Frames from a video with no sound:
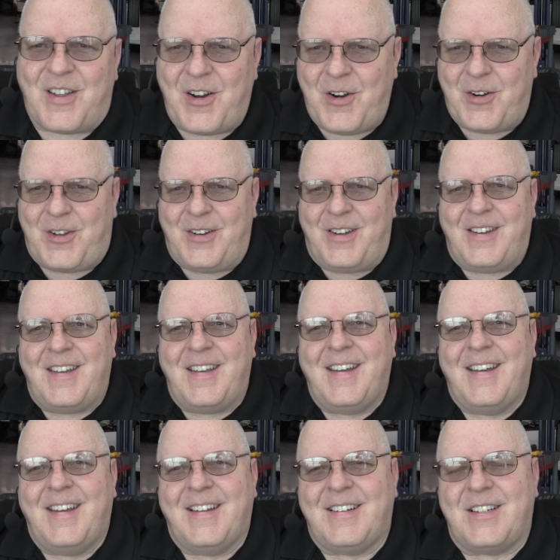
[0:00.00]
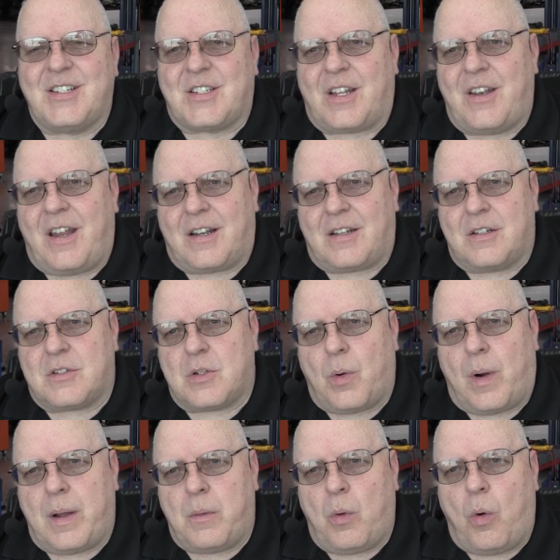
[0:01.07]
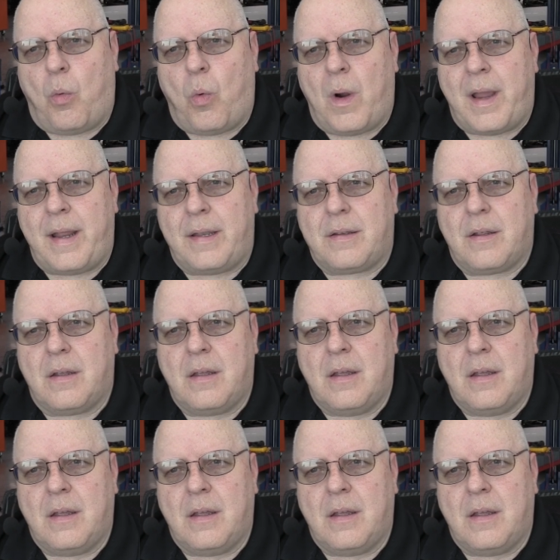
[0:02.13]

there to disconnect it. So I will wait